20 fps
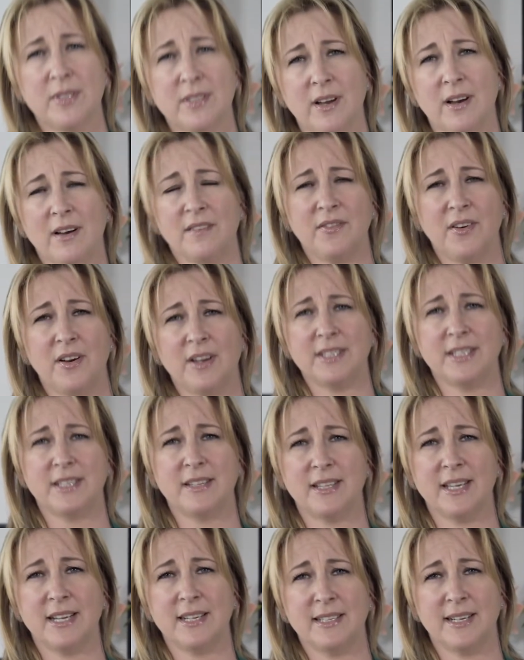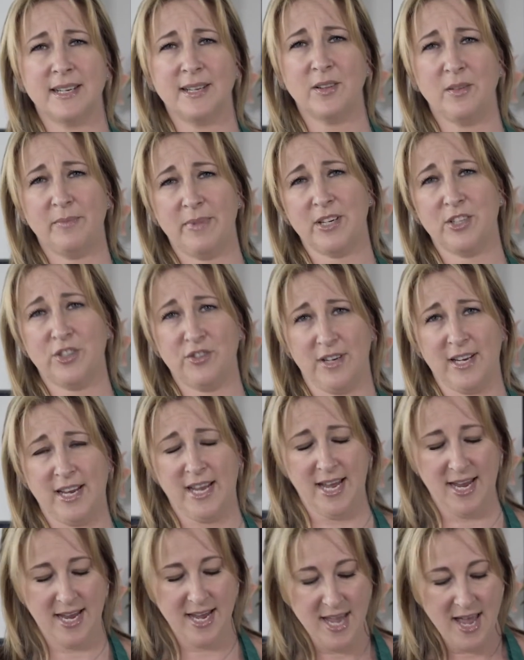start finding things a little bit
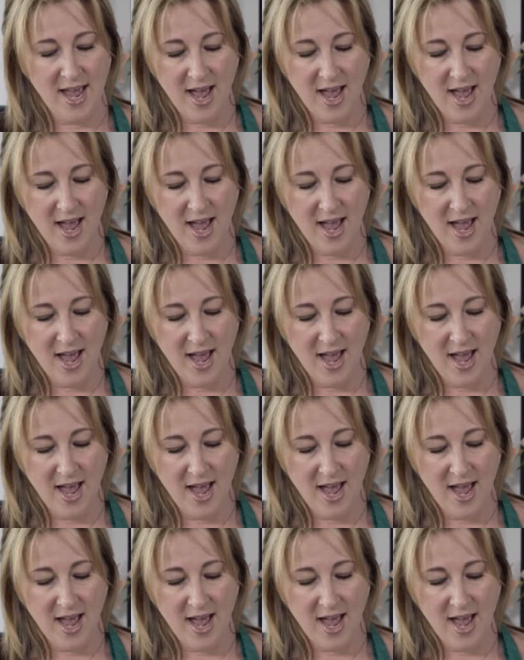tricky.